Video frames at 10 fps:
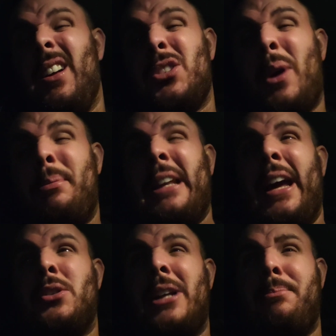So happy
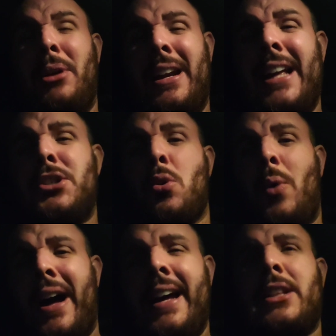days with that, but it is
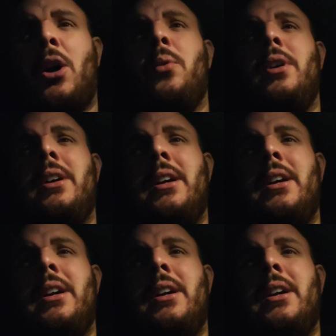quiet though.